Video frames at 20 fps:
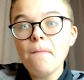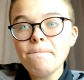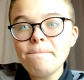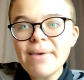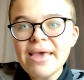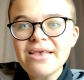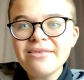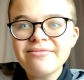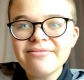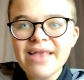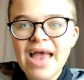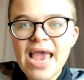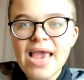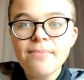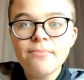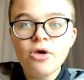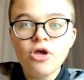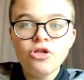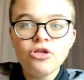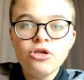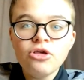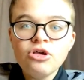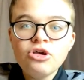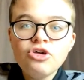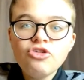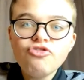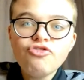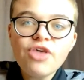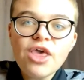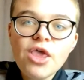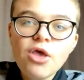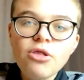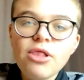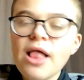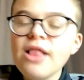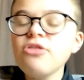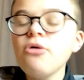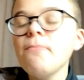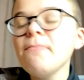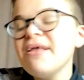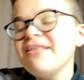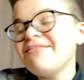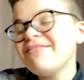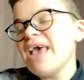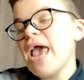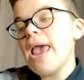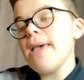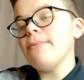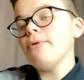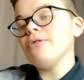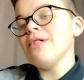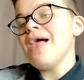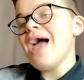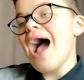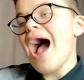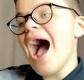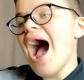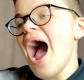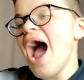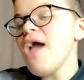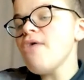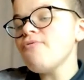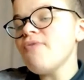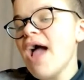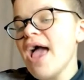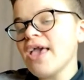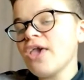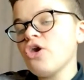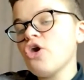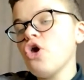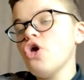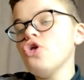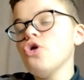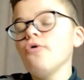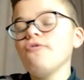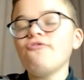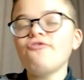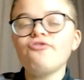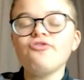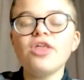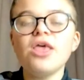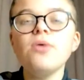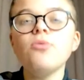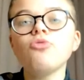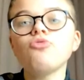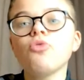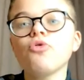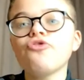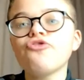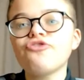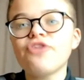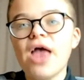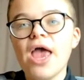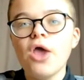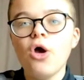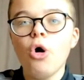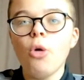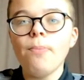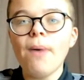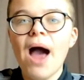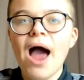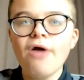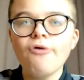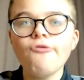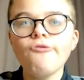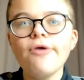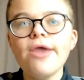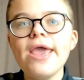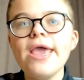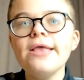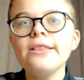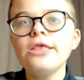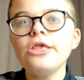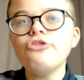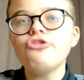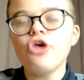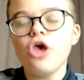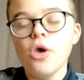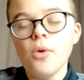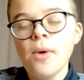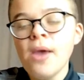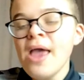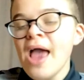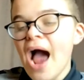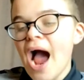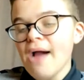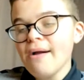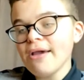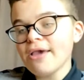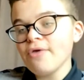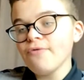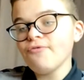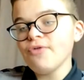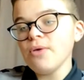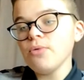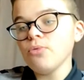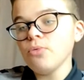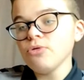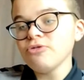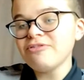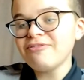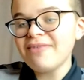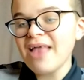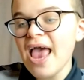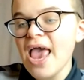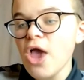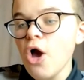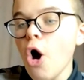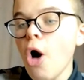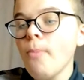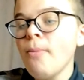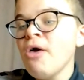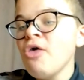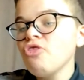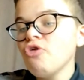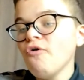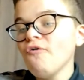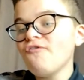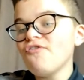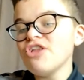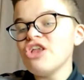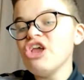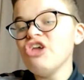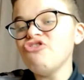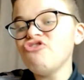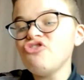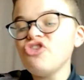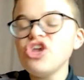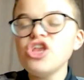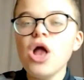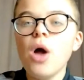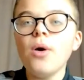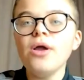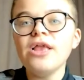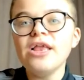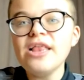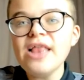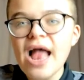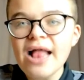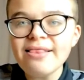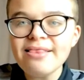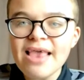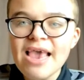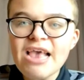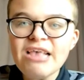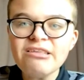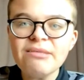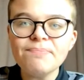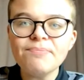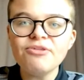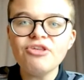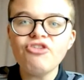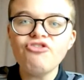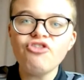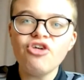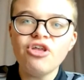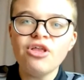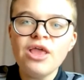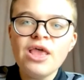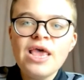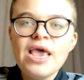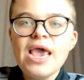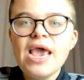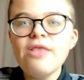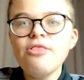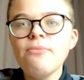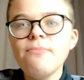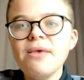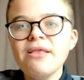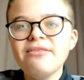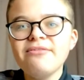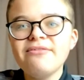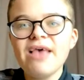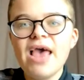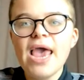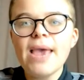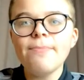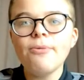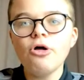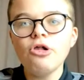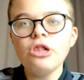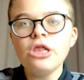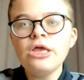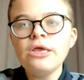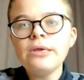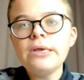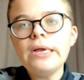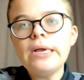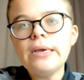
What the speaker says: Big statement. Then you'll end up mid-table. I reckon Fleetwood will stay up. I really do. I reckon Fleetwood will stay up. They'll finish, you know, in a decent position in the mid-table.